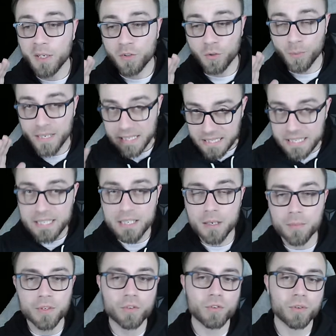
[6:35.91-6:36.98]
So we need
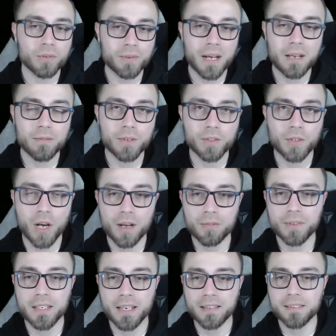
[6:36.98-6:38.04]
him to survive as
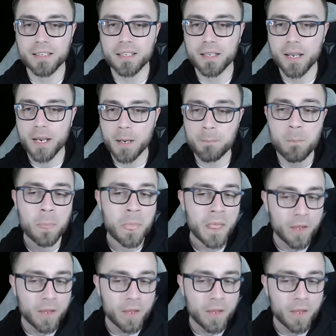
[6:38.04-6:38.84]
often as he can.